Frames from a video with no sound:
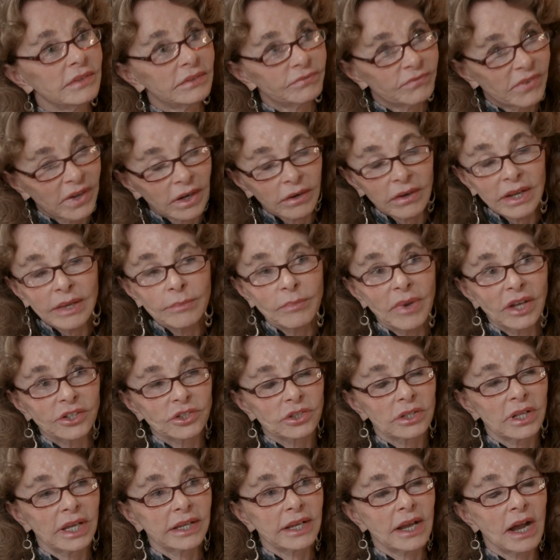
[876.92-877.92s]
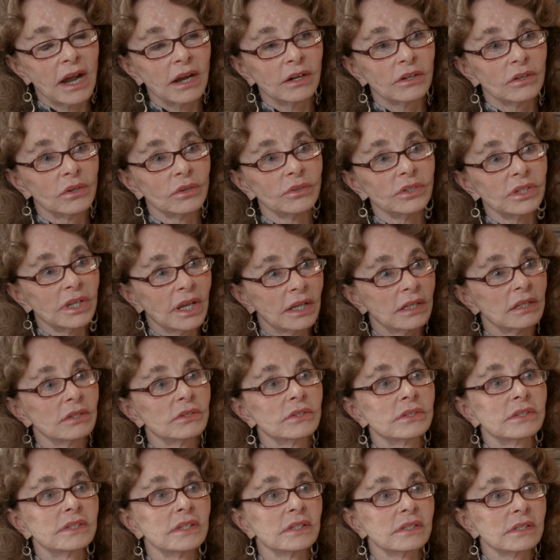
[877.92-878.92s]
very much like our own
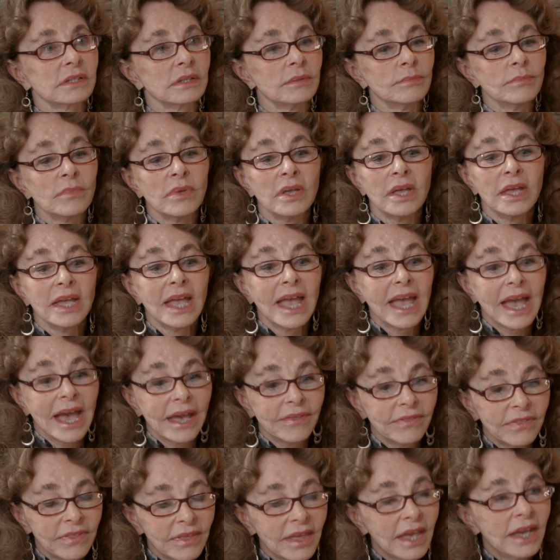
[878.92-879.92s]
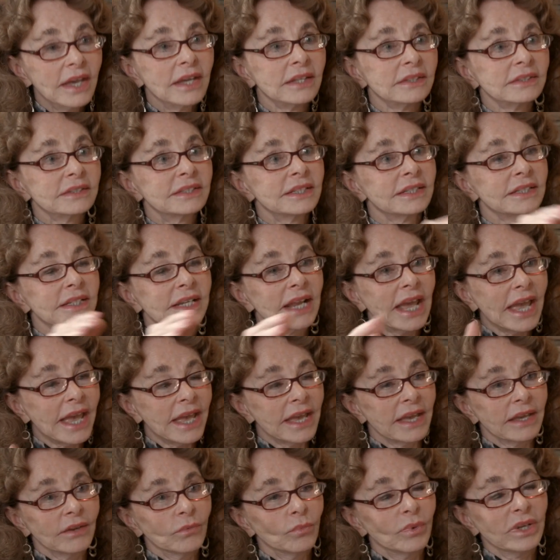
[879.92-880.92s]
yellow system. And then
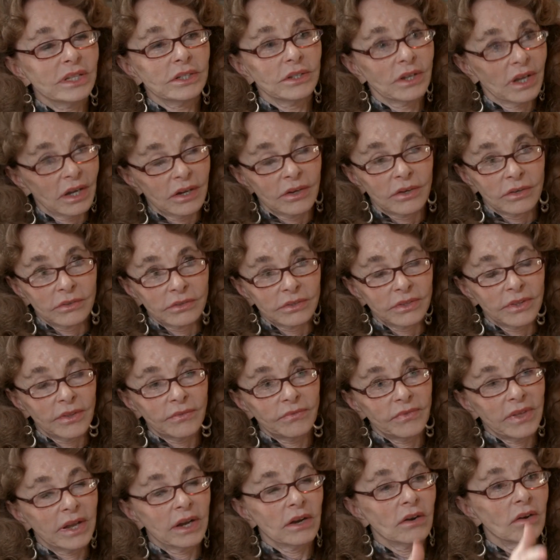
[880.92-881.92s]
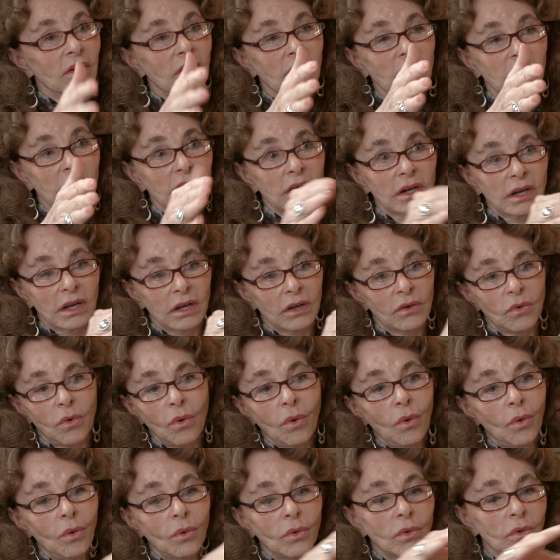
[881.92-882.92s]
today we know that there are a
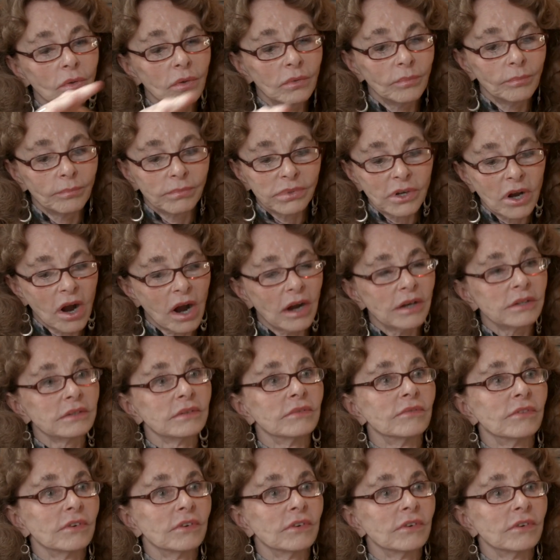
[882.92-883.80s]
whole garden